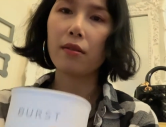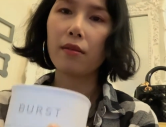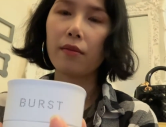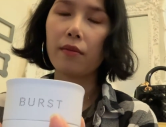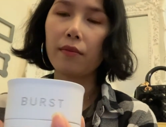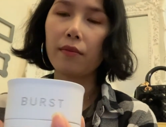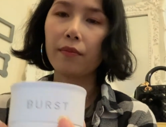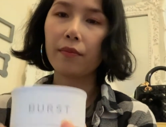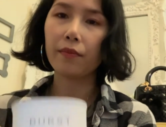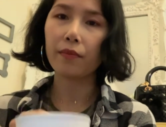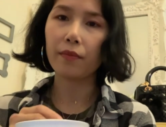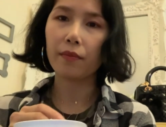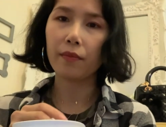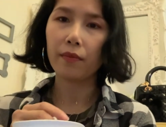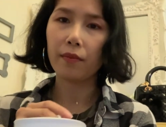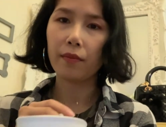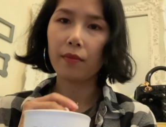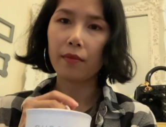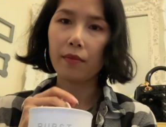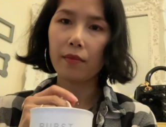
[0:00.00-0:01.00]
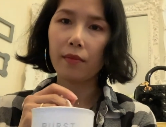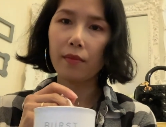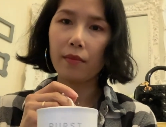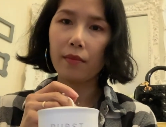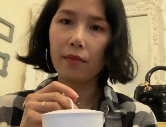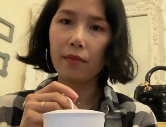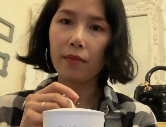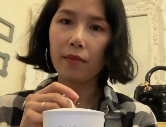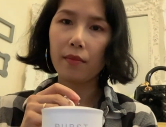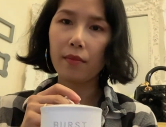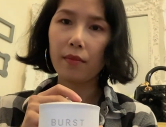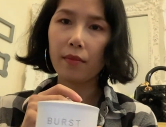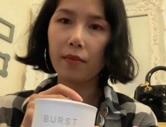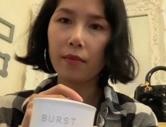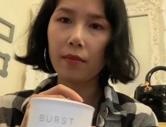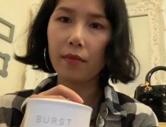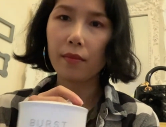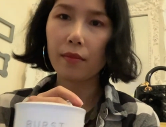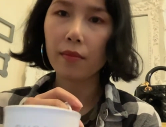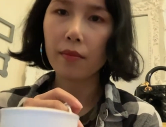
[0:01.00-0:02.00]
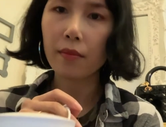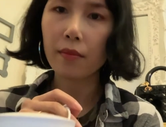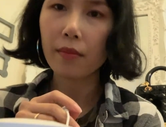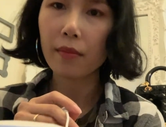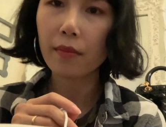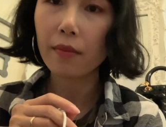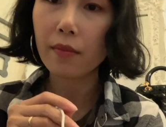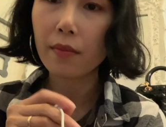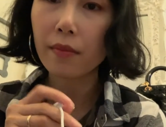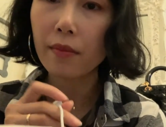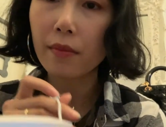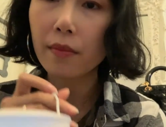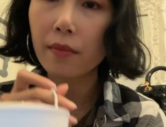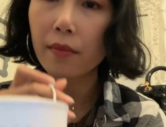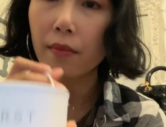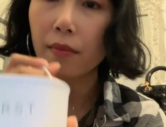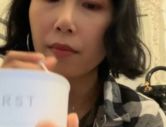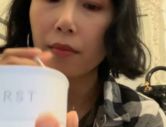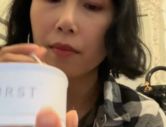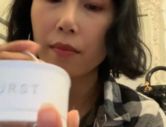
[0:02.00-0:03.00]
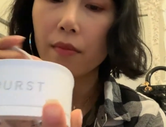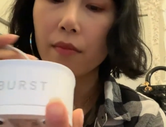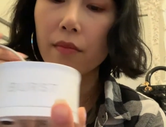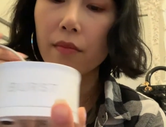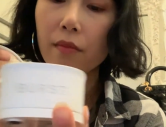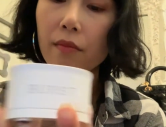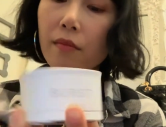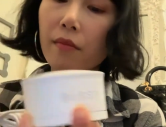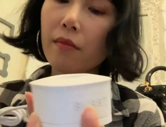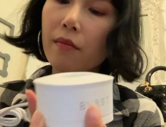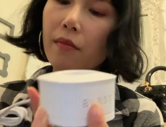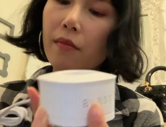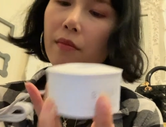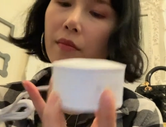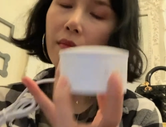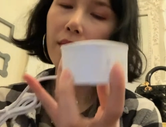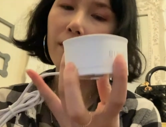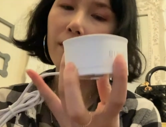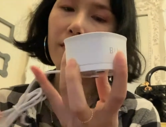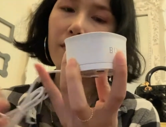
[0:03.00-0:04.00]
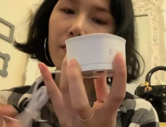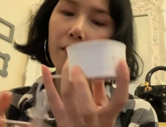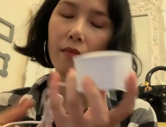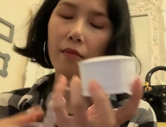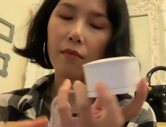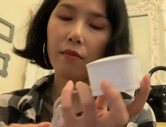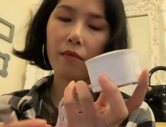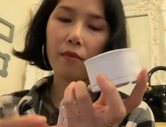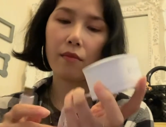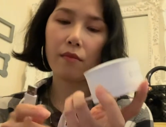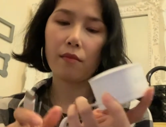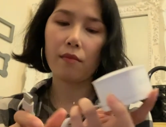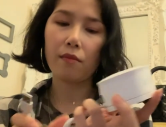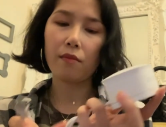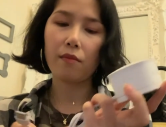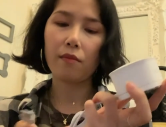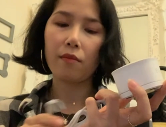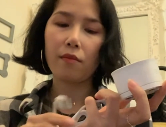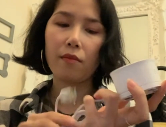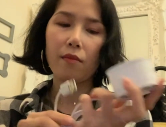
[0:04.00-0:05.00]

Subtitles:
Nothing is said.